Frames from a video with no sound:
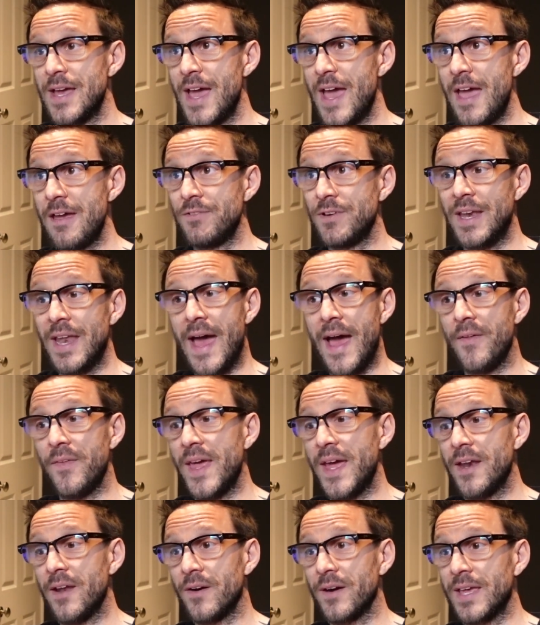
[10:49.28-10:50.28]
every now and
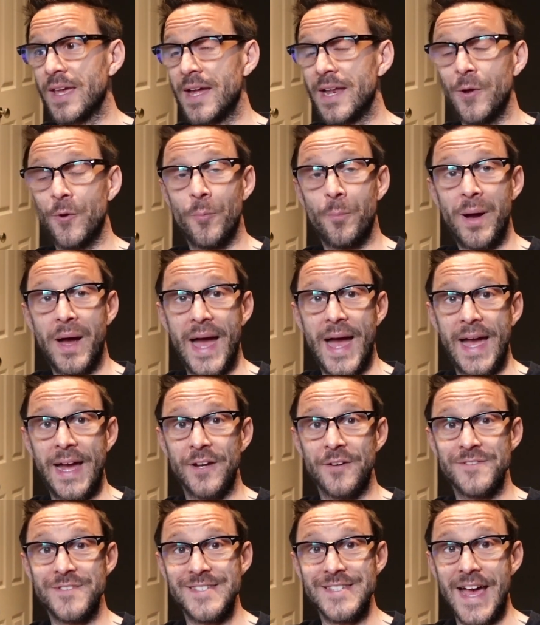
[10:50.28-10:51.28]
then I get a little pang
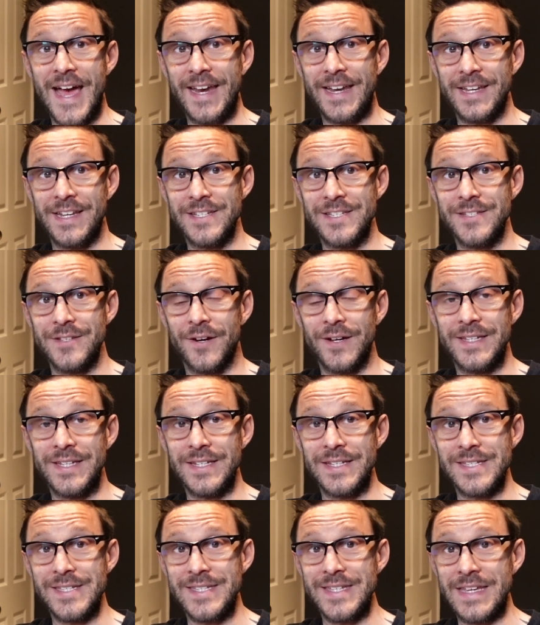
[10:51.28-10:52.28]
of sadness that I
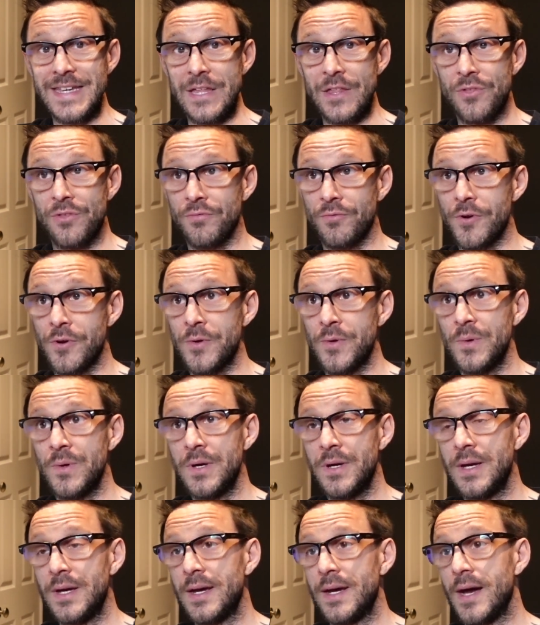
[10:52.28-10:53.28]
didn't see it through,
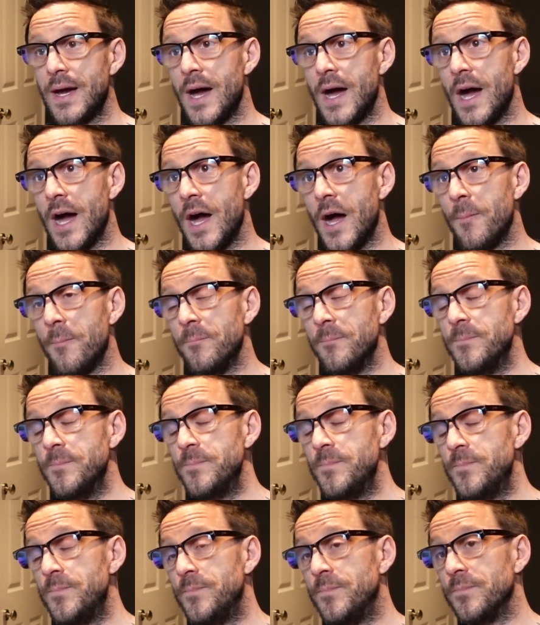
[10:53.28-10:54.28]

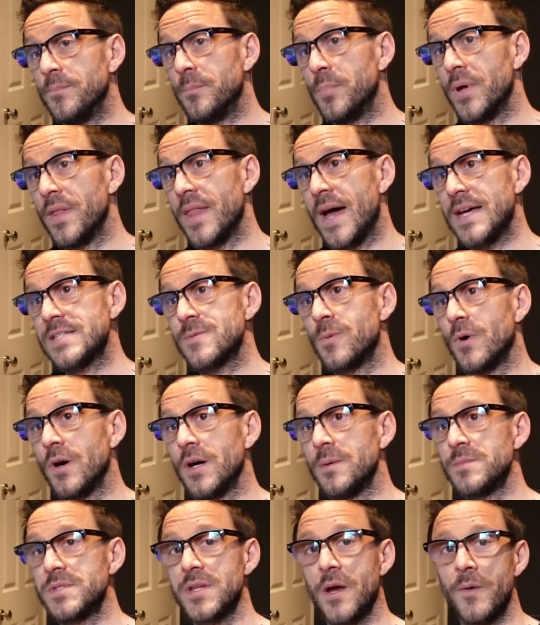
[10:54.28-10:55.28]
but that's why
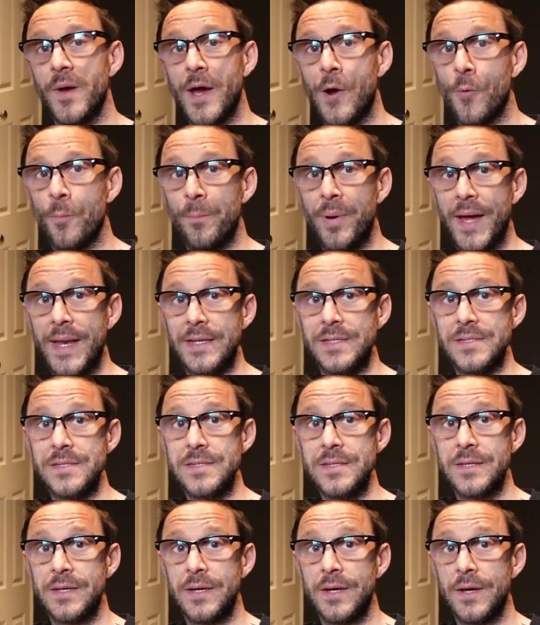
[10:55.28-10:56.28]
I'm so
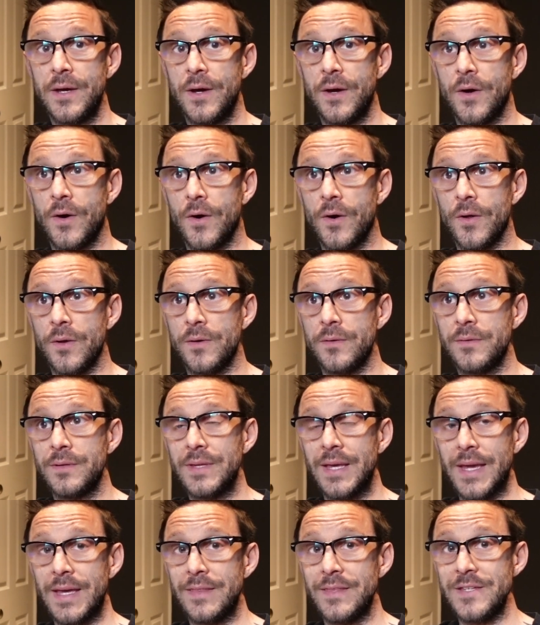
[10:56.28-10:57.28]
hell-bent on
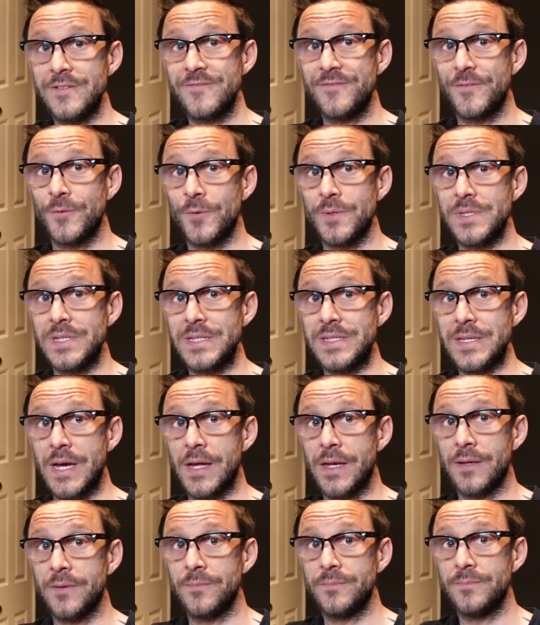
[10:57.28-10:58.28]
getting this 40 done.